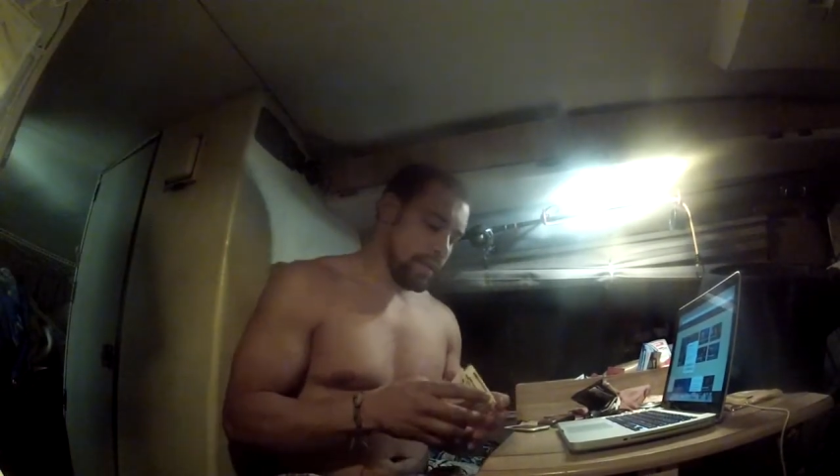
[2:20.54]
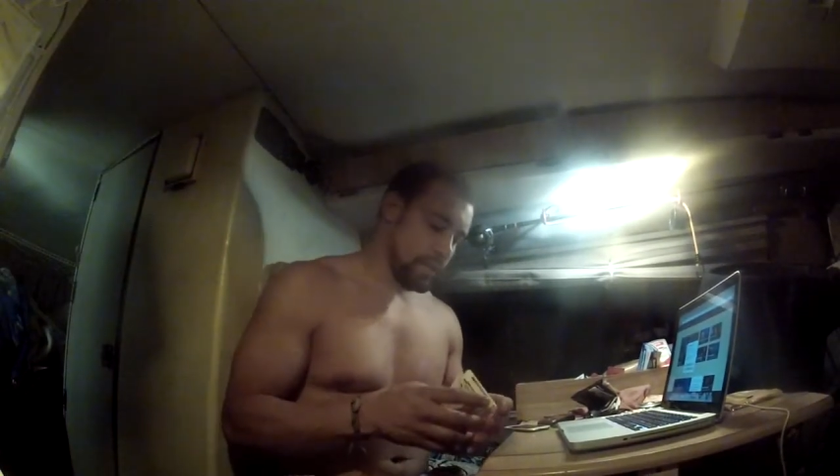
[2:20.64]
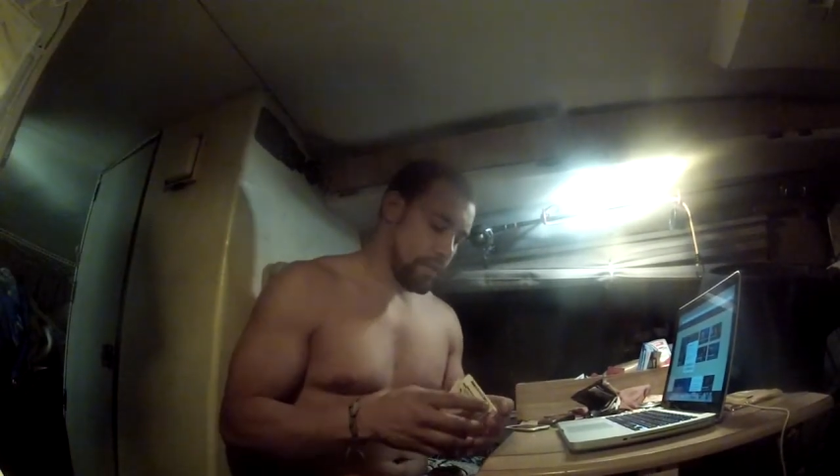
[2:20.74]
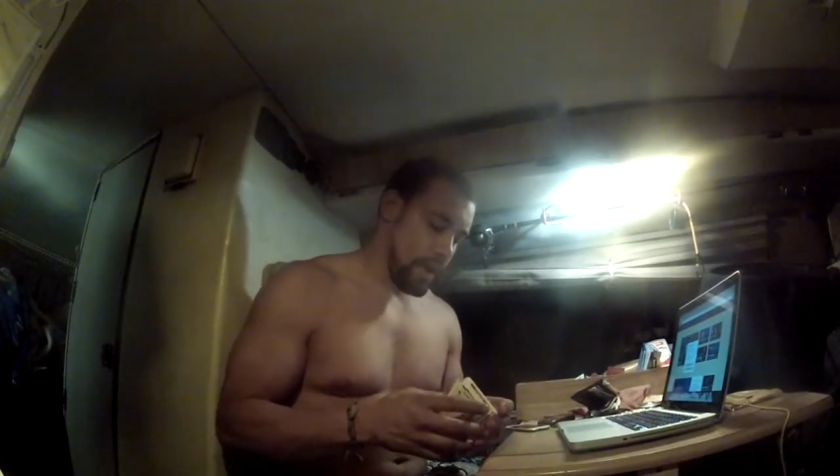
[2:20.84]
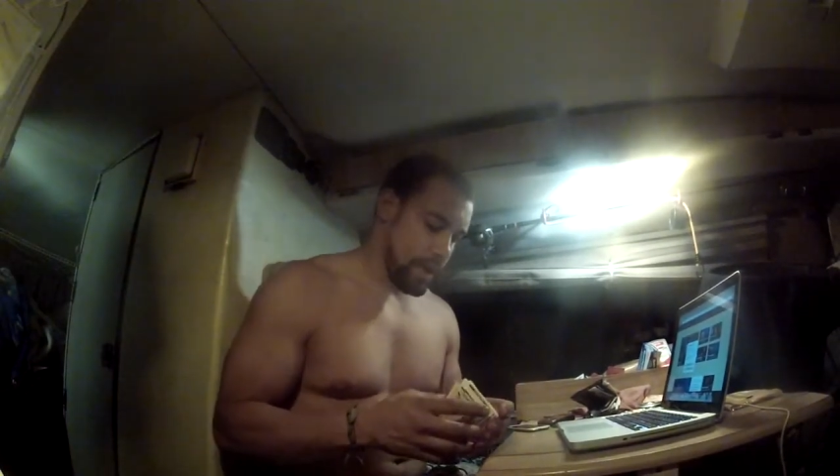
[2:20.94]

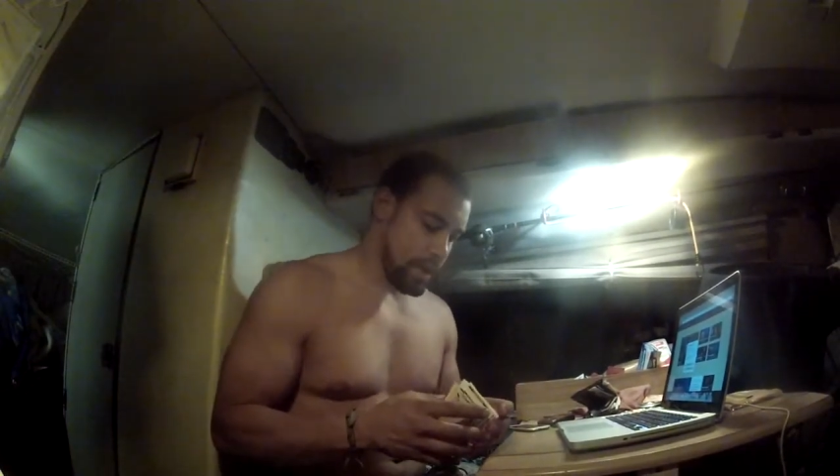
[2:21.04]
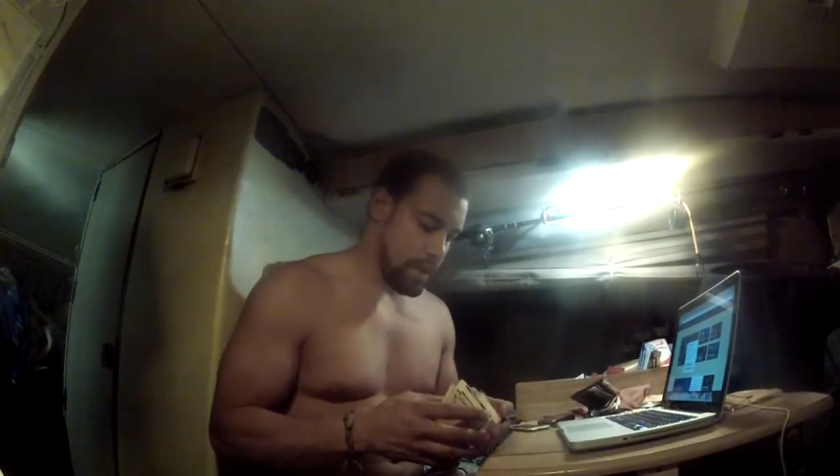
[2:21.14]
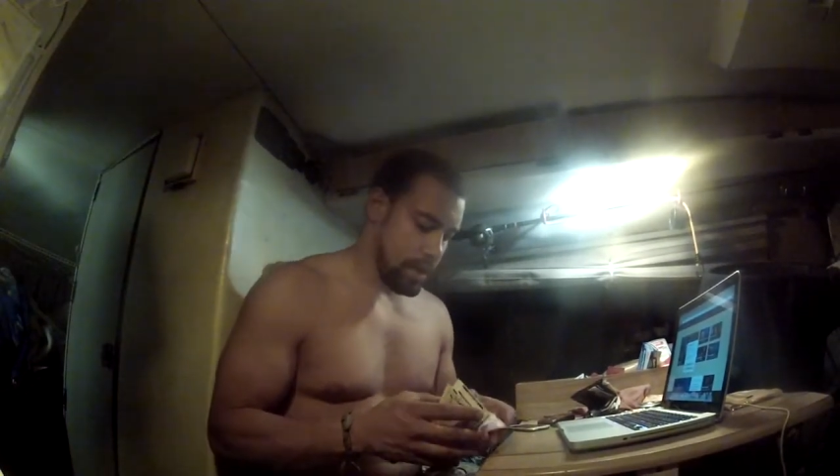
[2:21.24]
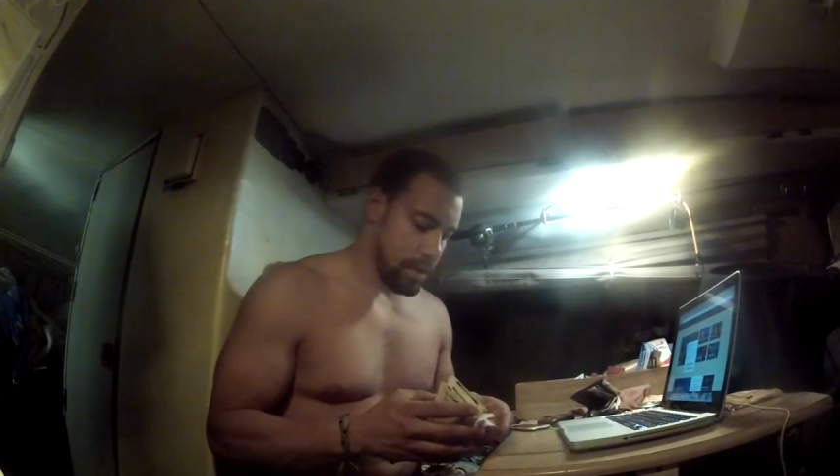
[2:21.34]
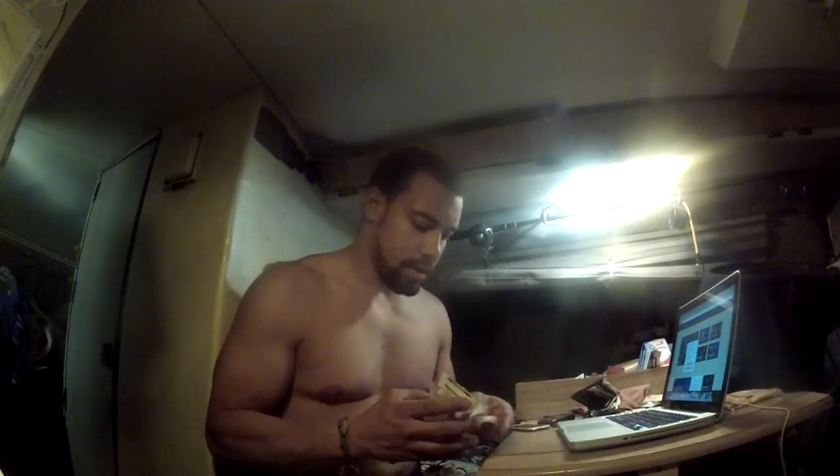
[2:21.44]
this right
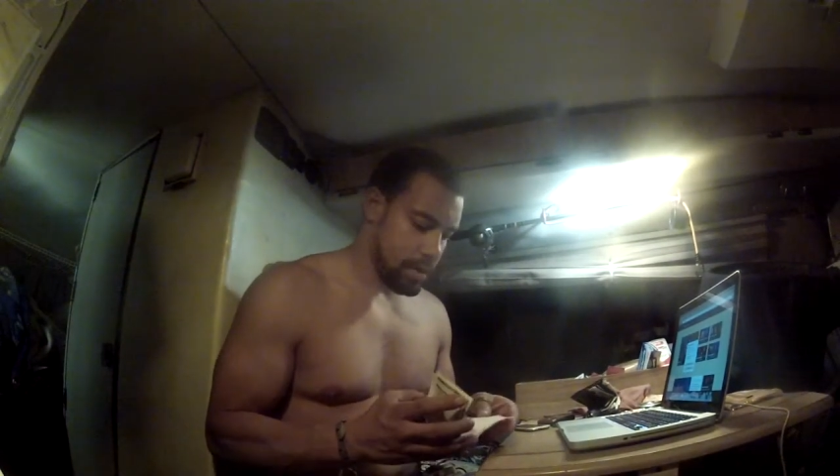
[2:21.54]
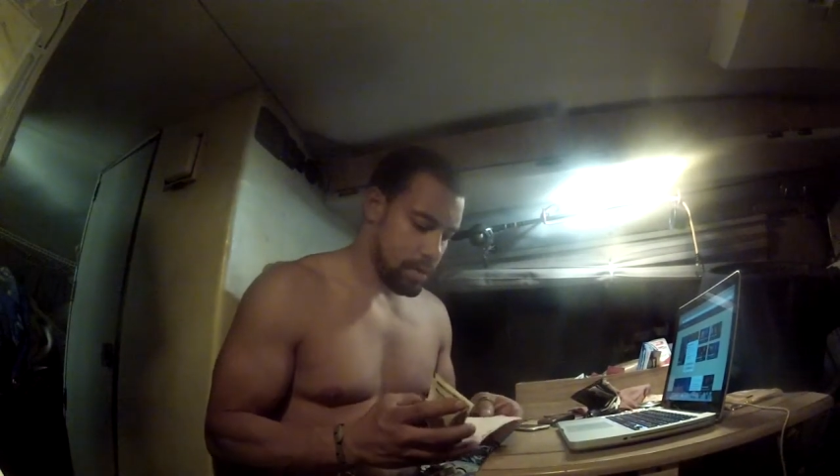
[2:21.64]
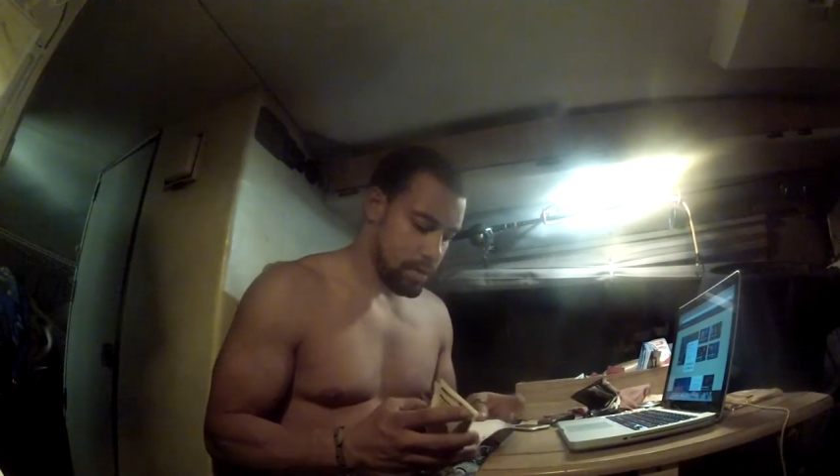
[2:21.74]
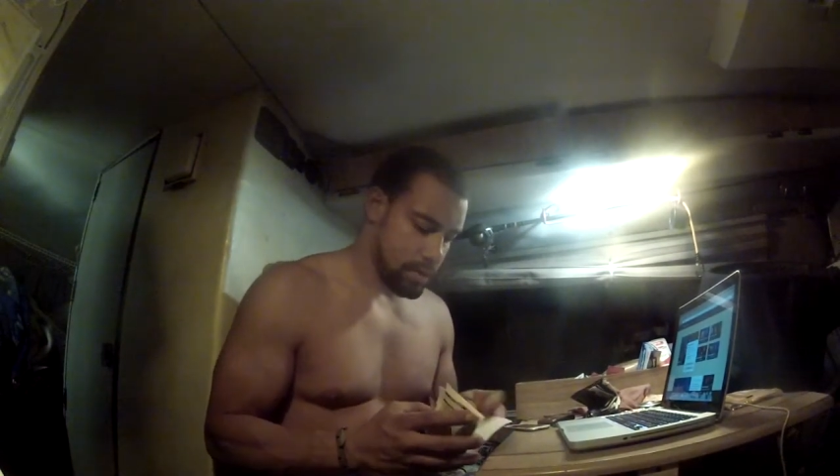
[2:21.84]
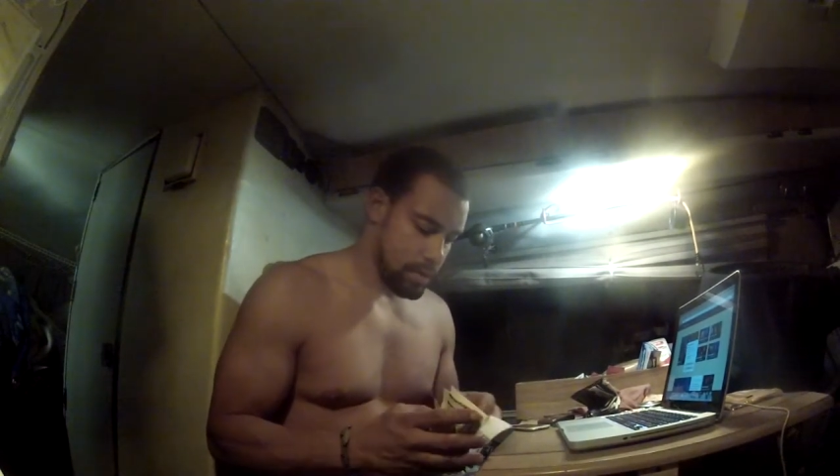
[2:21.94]
here
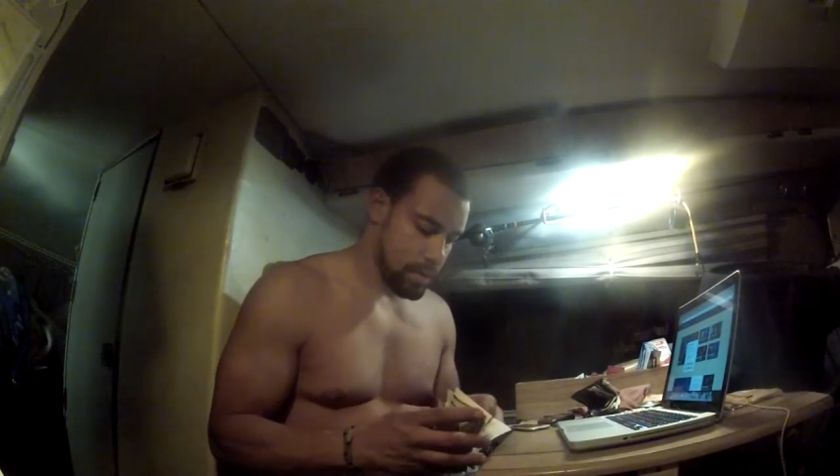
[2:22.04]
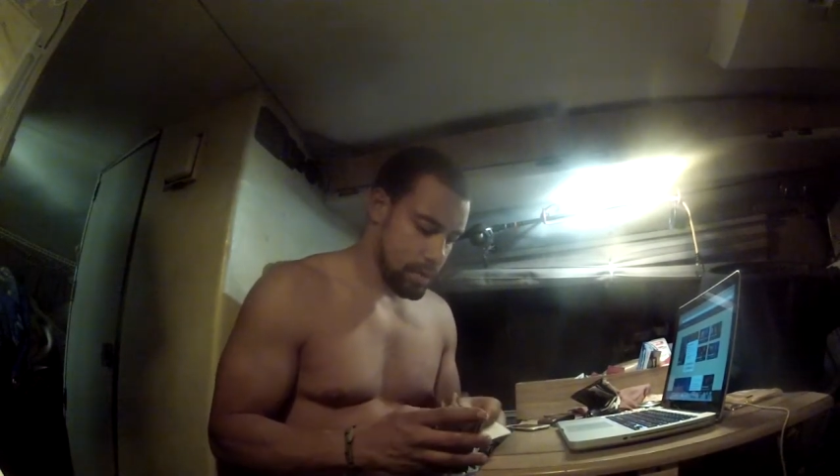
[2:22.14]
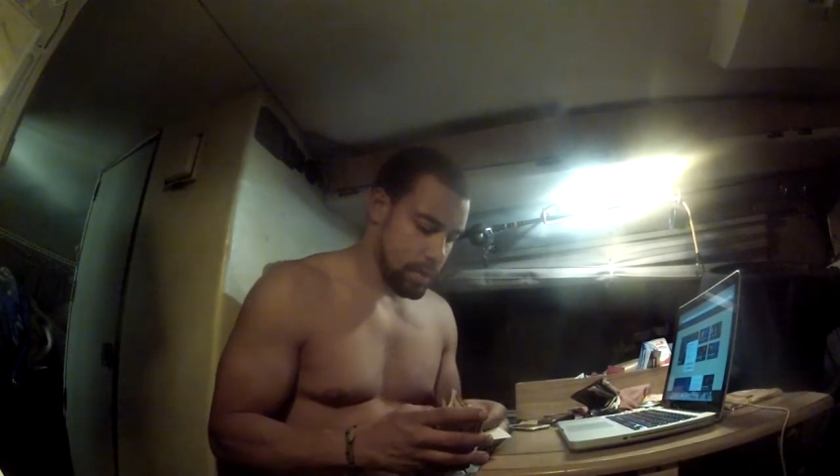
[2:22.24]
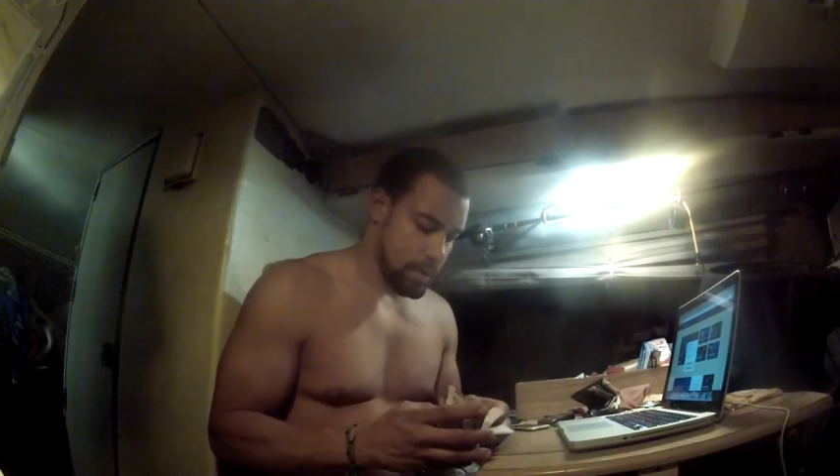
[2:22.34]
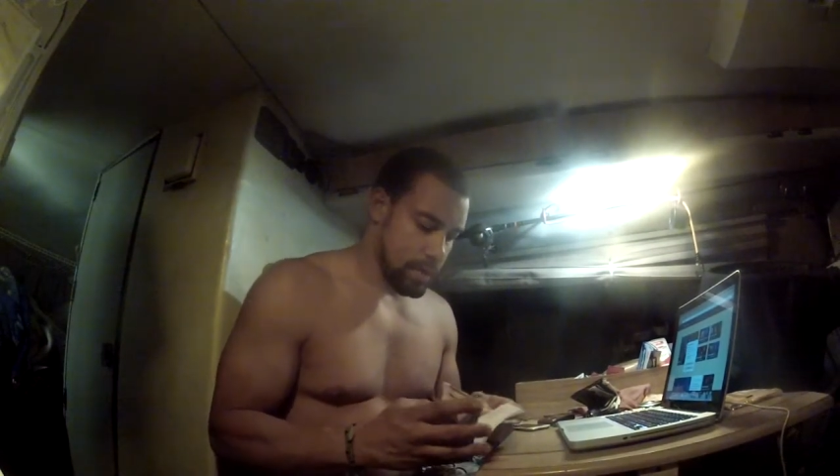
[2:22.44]

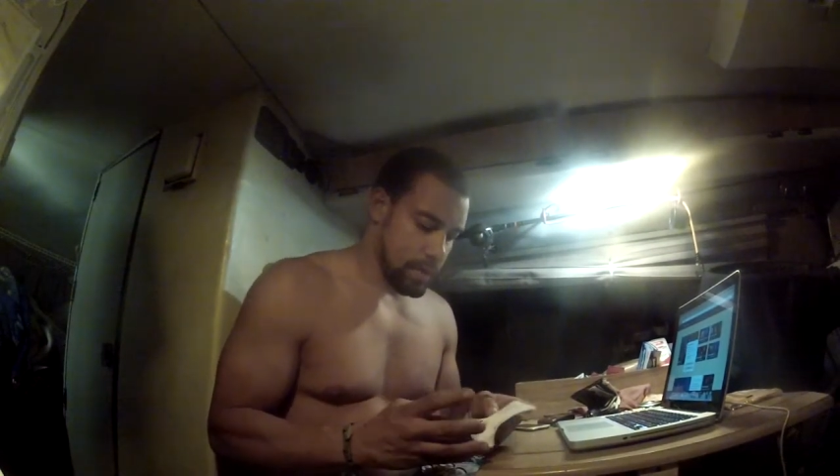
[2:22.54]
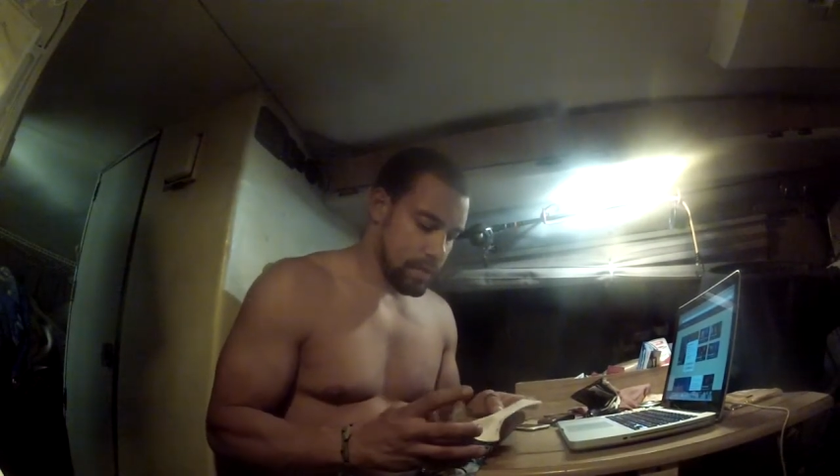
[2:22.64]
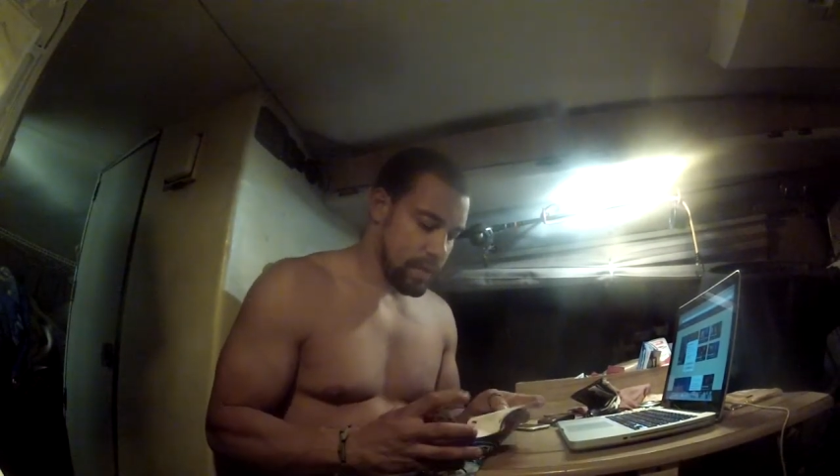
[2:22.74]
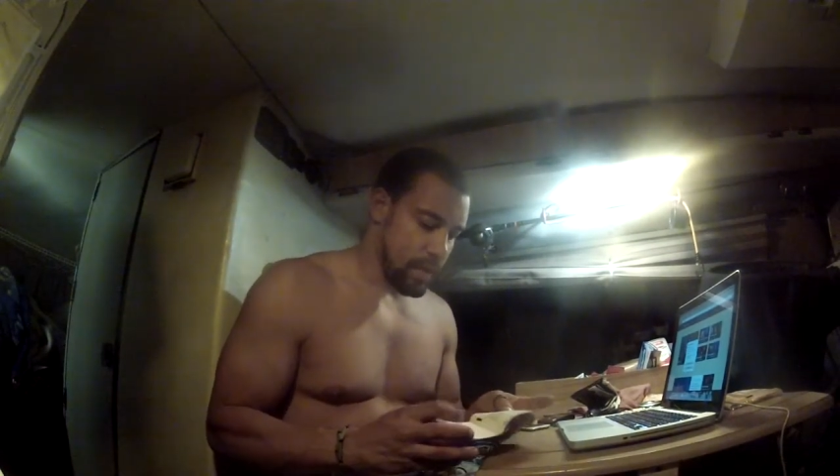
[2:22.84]
is